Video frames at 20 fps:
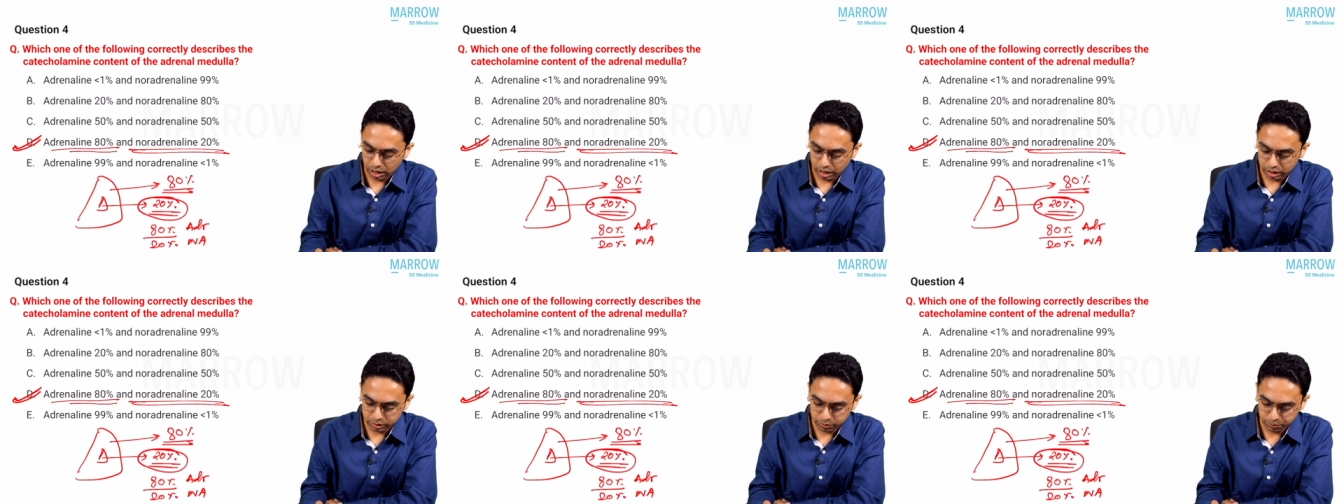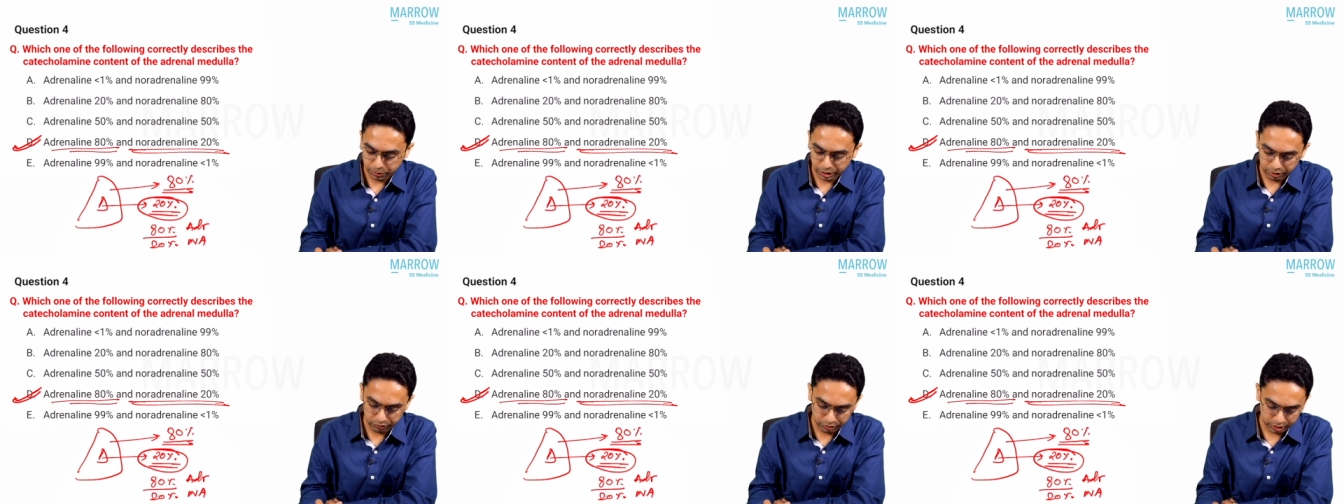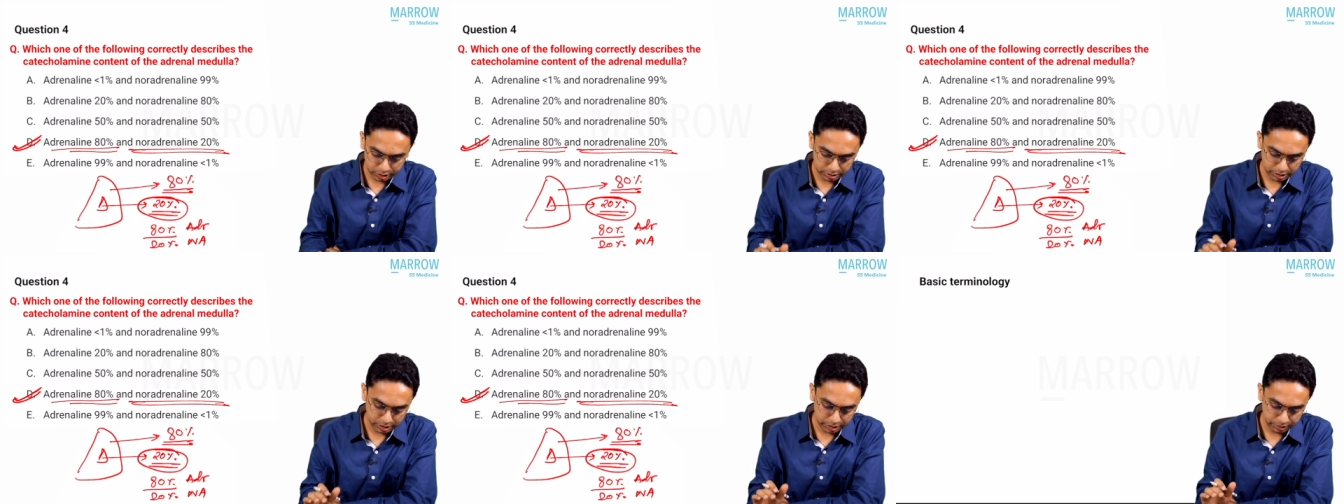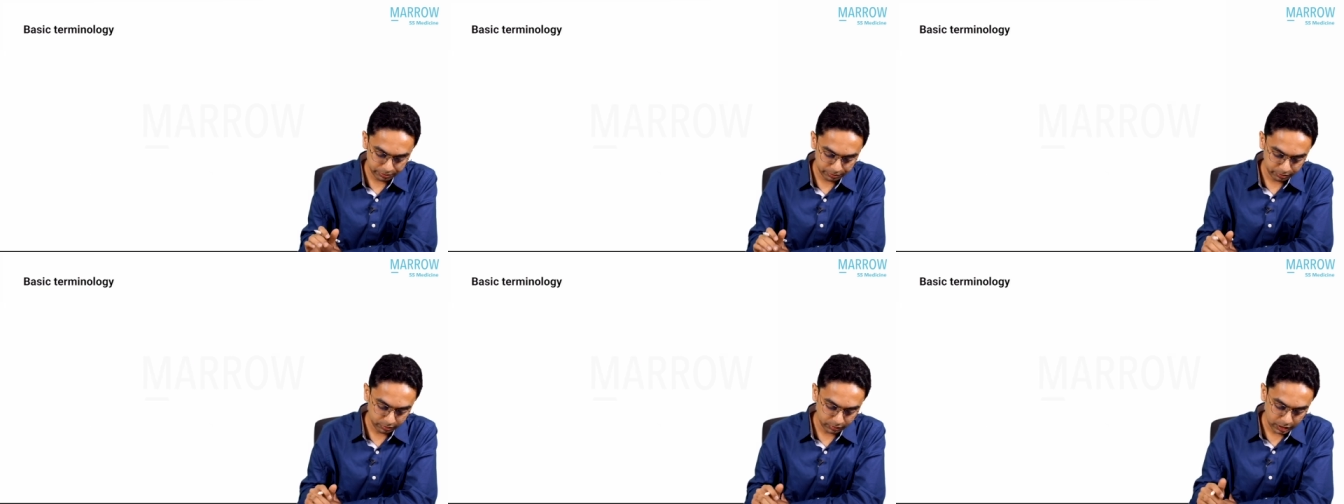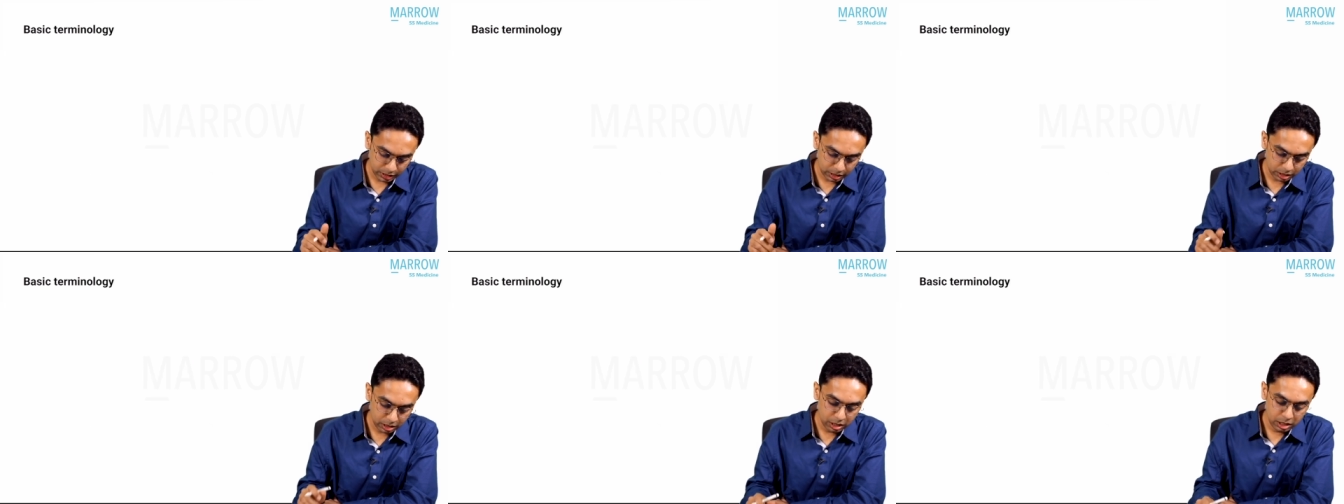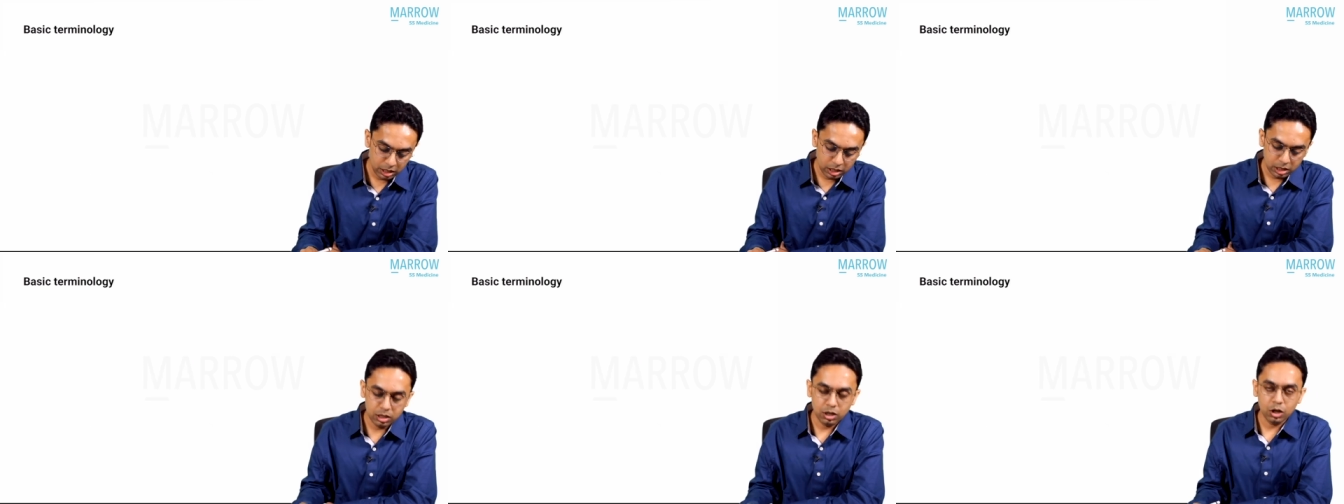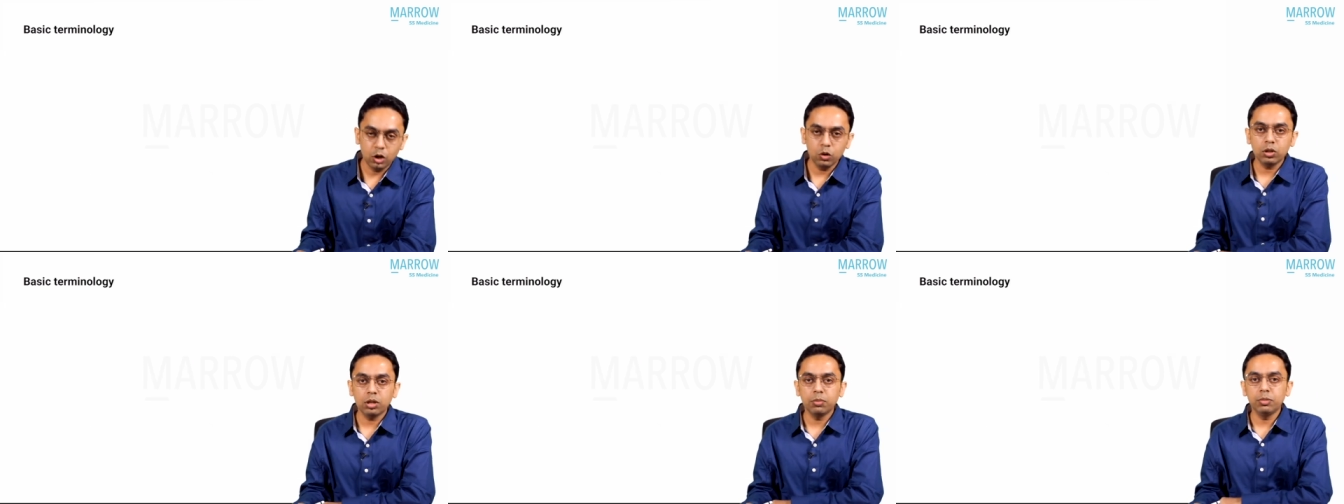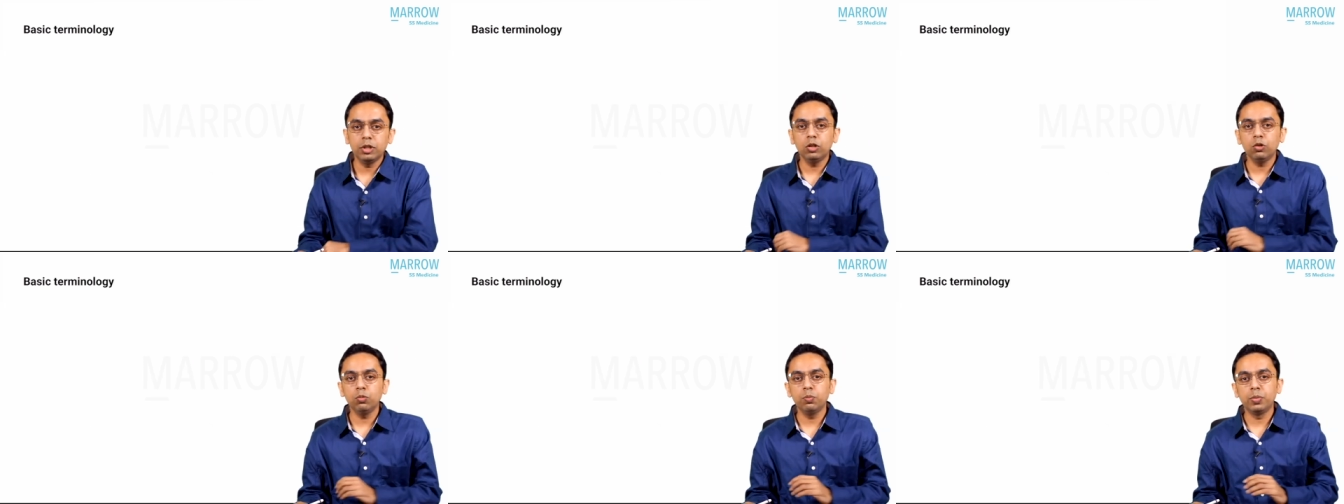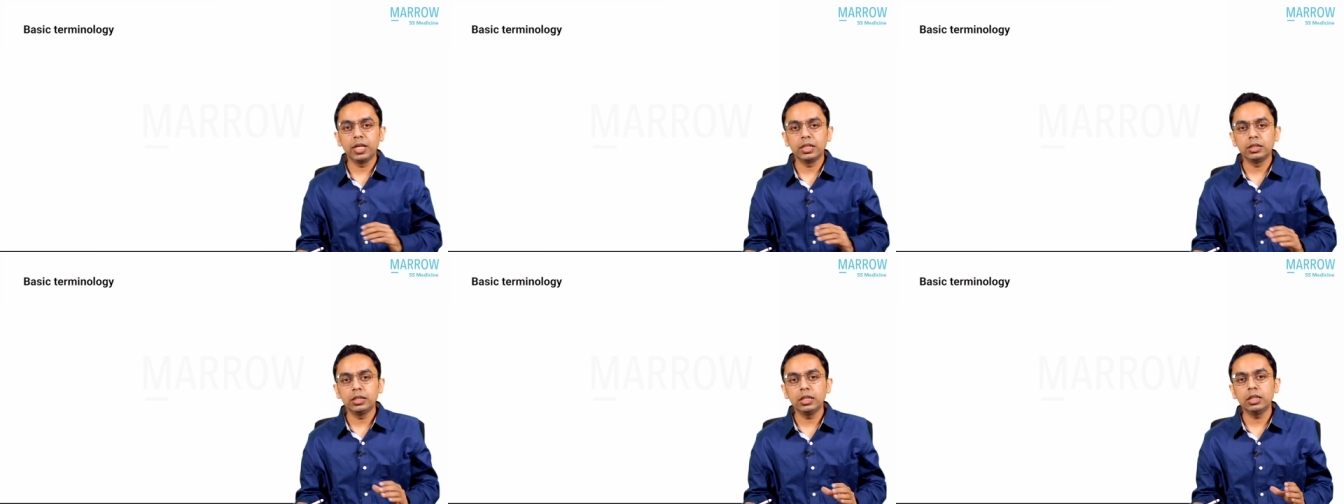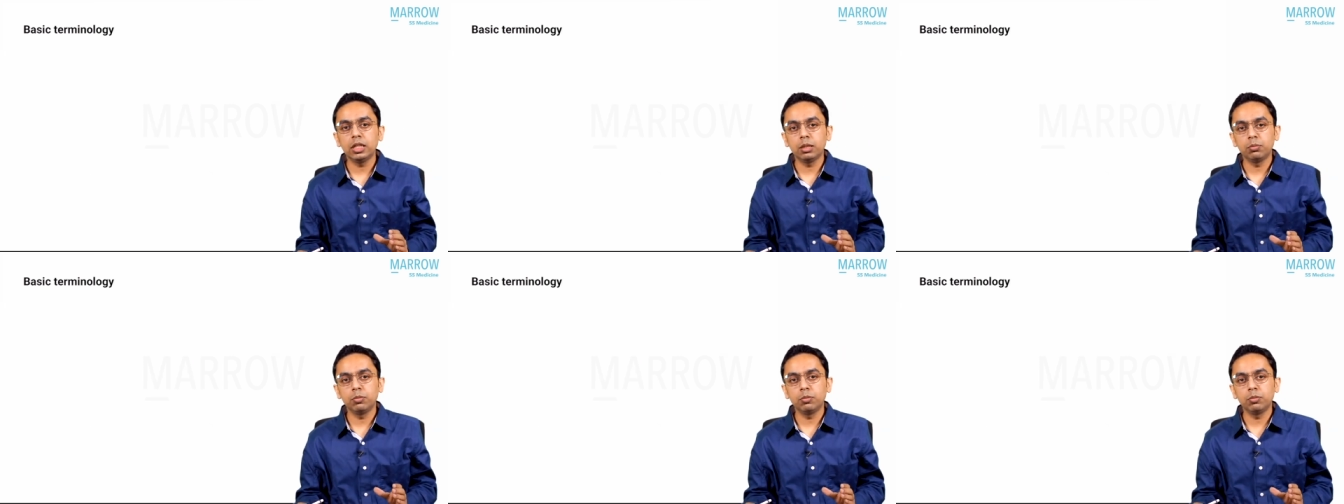asked previously. Now coming to basic